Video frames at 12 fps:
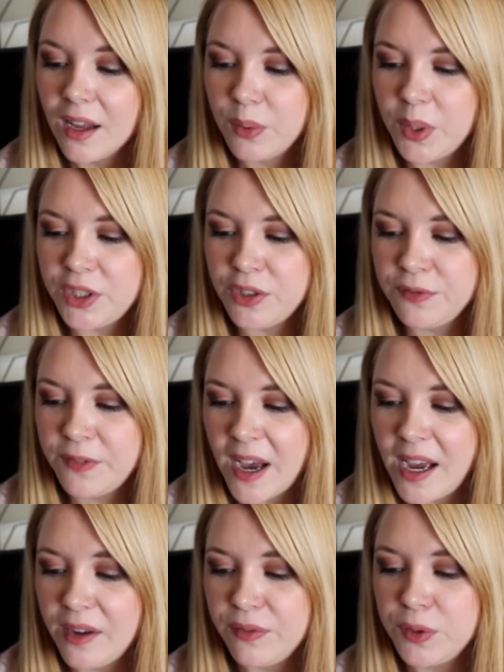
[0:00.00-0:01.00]
Question
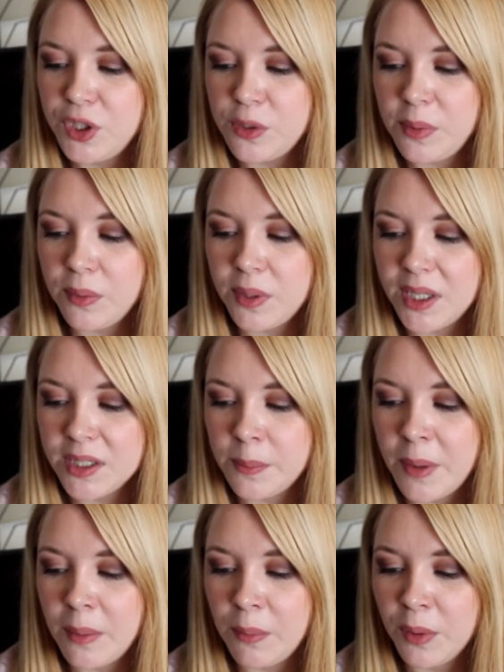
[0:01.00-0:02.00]
five, would you be willing to
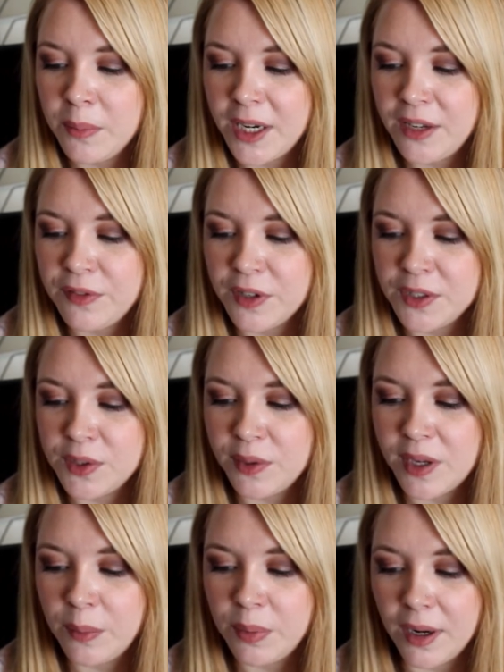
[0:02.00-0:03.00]
pay more money for a
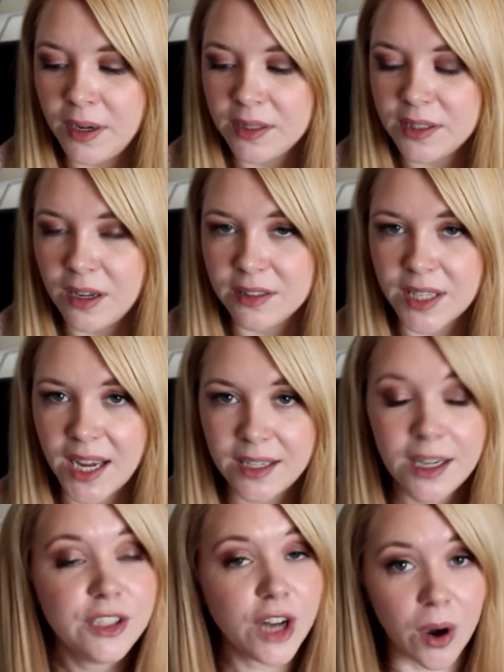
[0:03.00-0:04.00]
sold out product
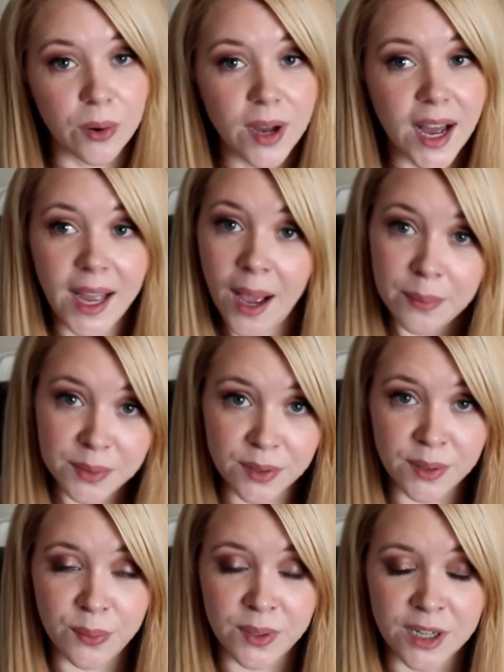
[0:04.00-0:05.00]
online? No, I
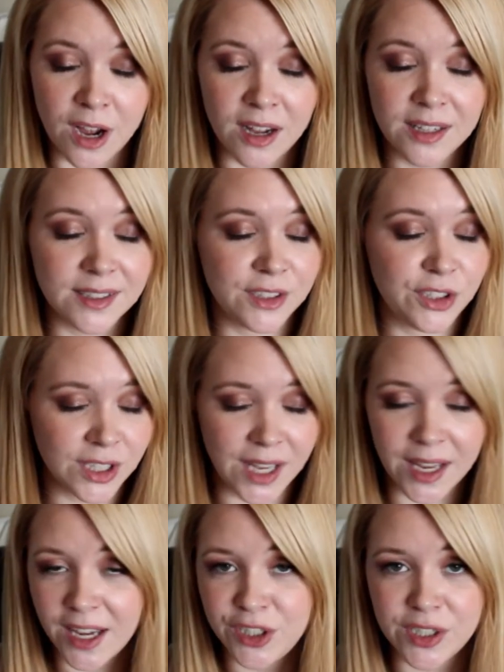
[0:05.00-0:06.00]
absolutely would not.
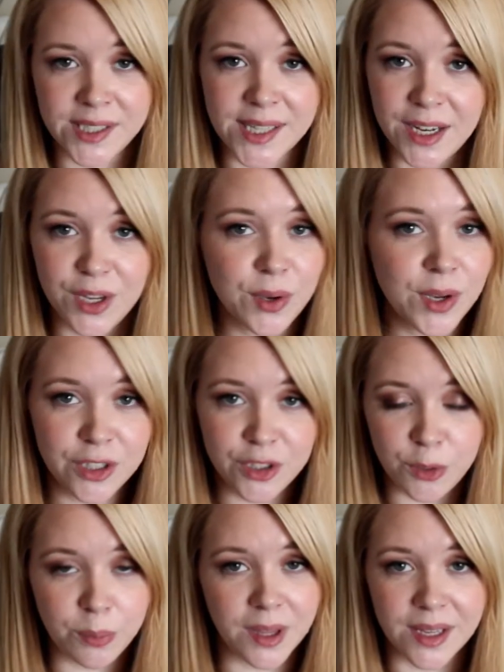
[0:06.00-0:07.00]
Like I just said, you can
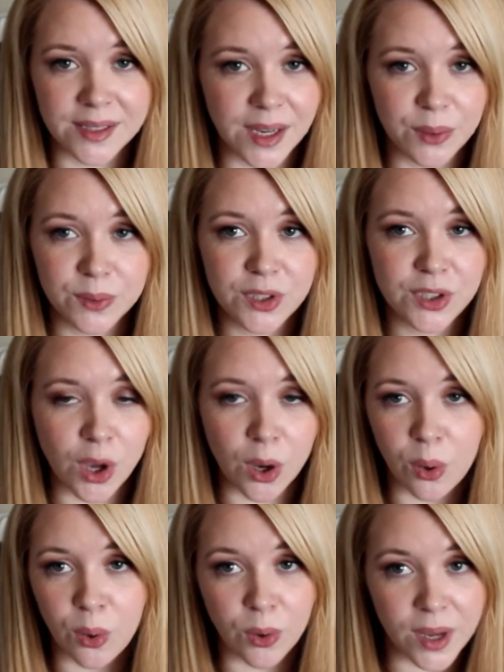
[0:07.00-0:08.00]
dupe things out.
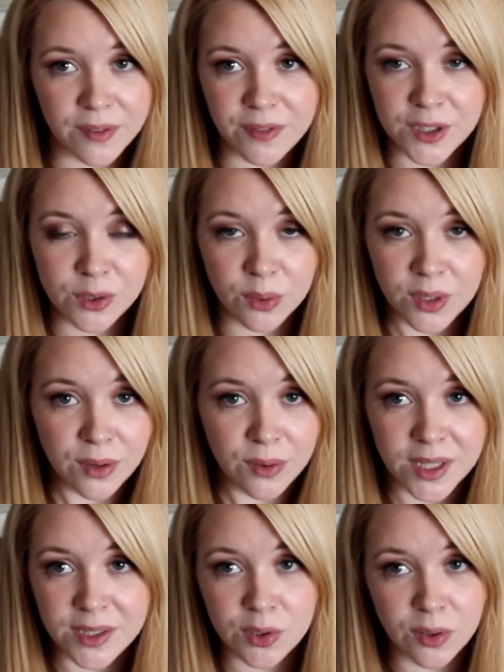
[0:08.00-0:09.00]
So if it's sold
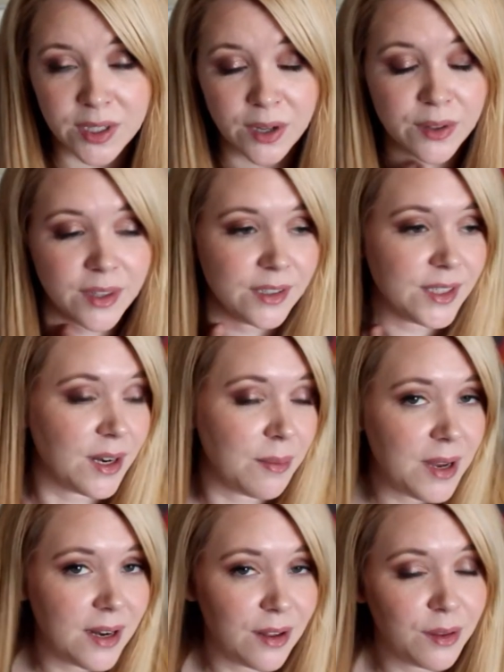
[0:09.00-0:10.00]
out, it's sold out. There's going to
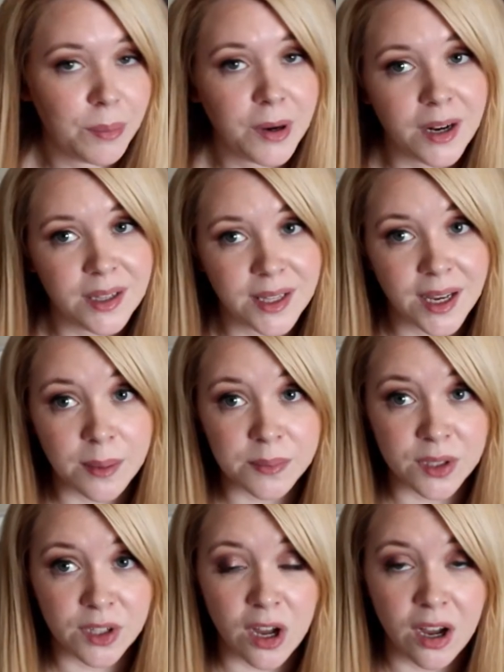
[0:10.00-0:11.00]
be another product that comes
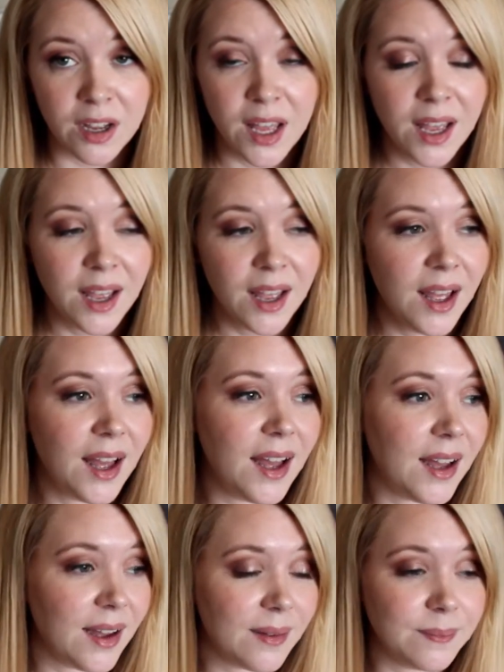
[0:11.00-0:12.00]
along
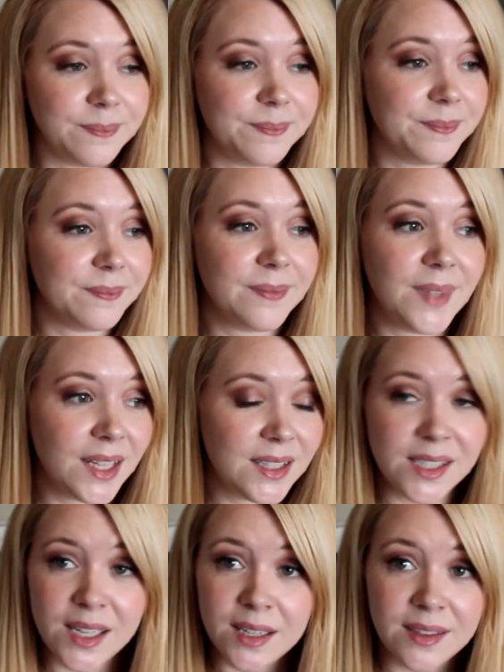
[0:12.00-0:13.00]
um,
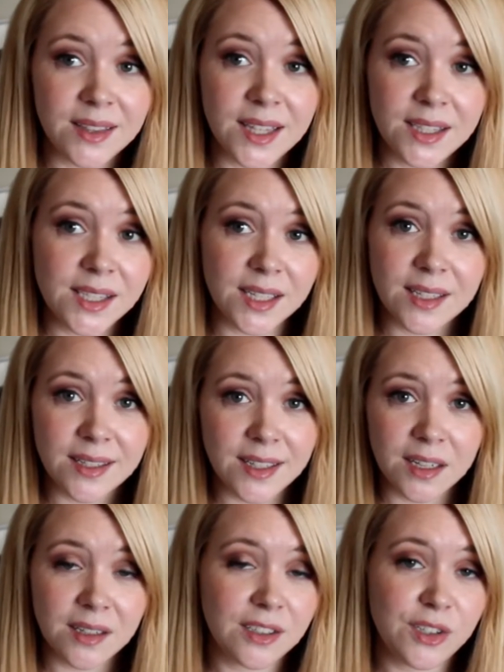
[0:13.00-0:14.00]
that's that's
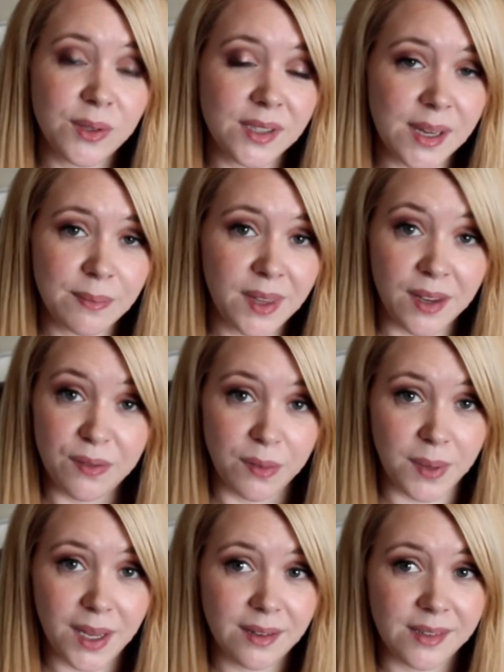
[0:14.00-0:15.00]
going to do the same thing for
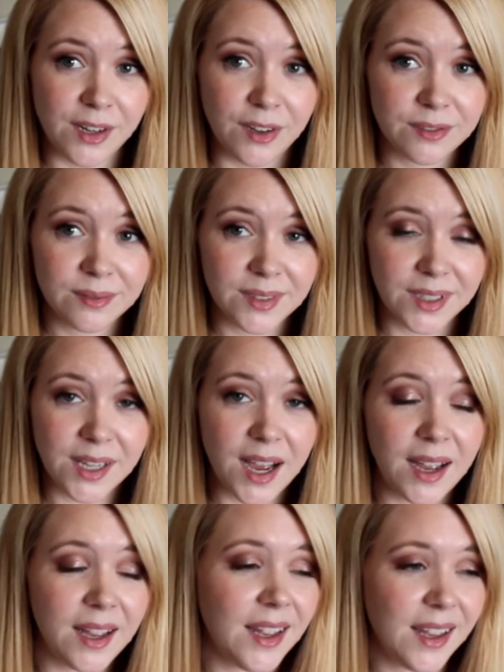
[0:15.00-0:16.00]
me. You know,
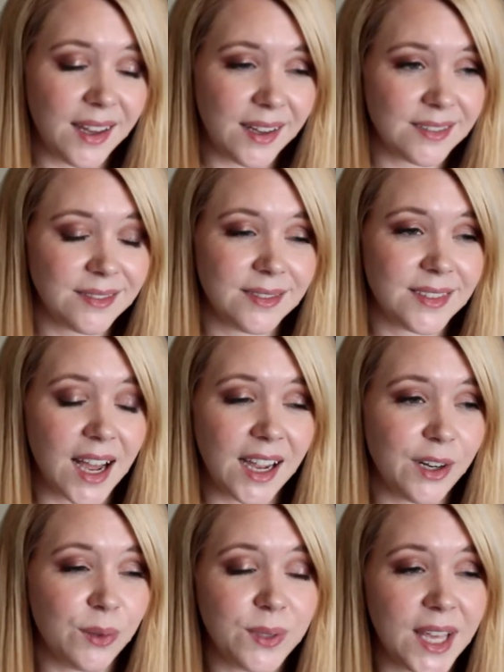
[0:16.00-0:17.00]
I, I
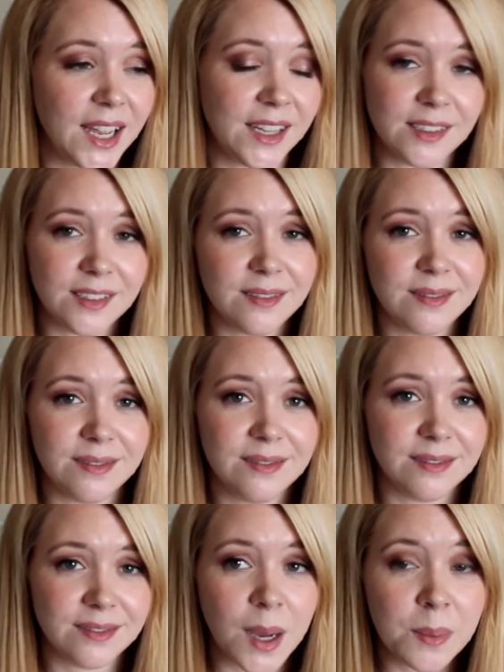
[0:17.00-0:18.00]
don't get
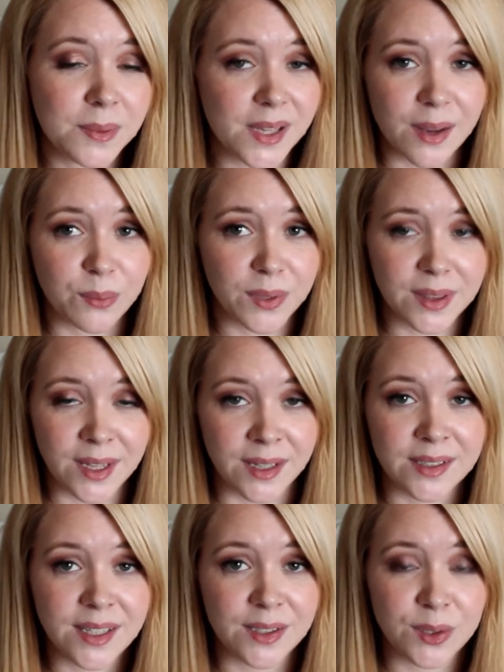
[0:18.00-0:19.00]
upset when
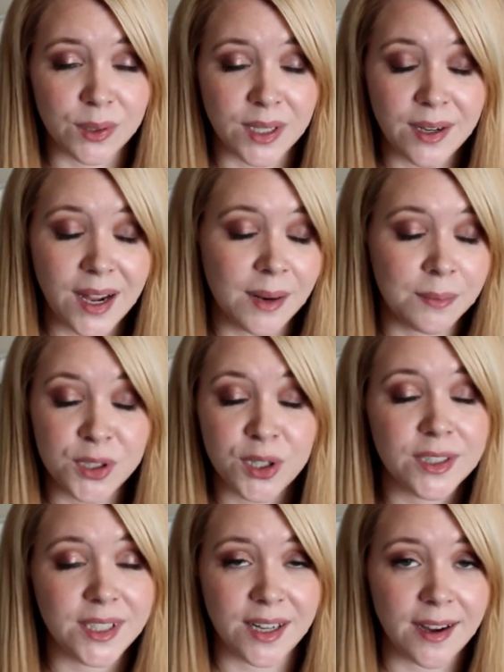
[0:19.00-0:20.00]
things get sold out and I'm
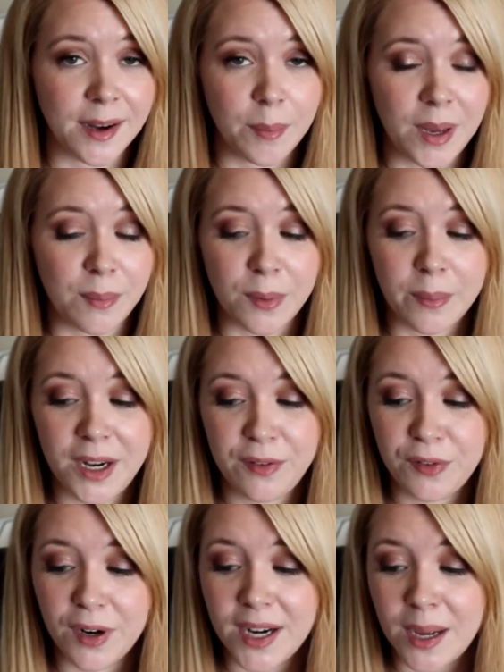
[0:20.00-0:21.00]
certainly not going to pay more money
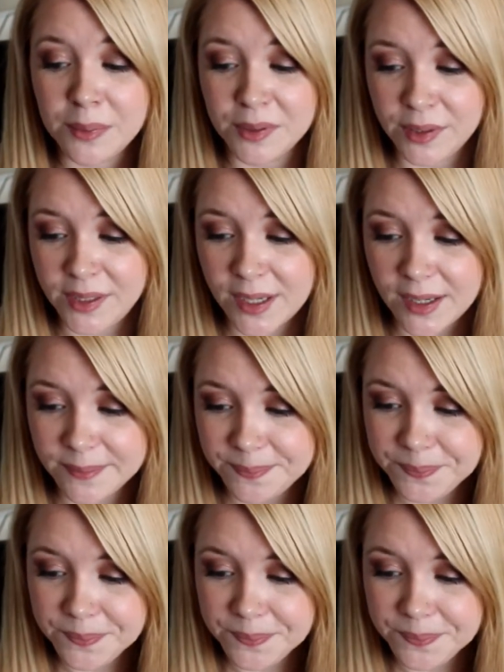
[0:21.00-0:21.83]
for it. Absolutely not.